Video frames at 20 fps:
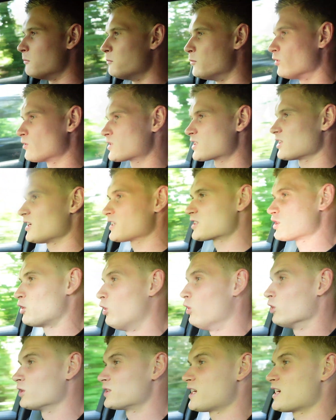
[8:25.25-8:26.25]
Obviously it's a
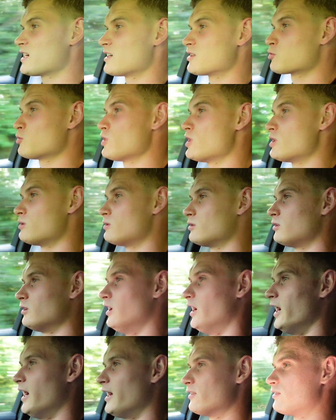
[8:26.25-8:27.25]
hot day as well,
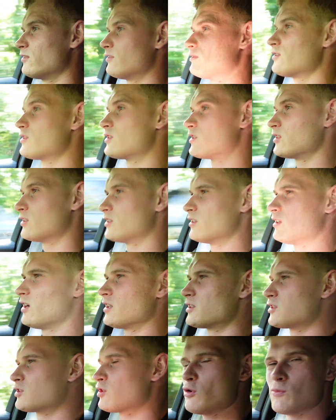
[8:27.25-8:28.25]
and I
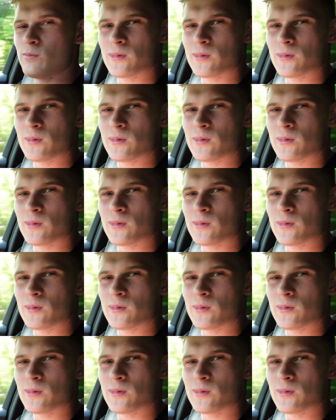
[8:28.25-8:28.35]
don't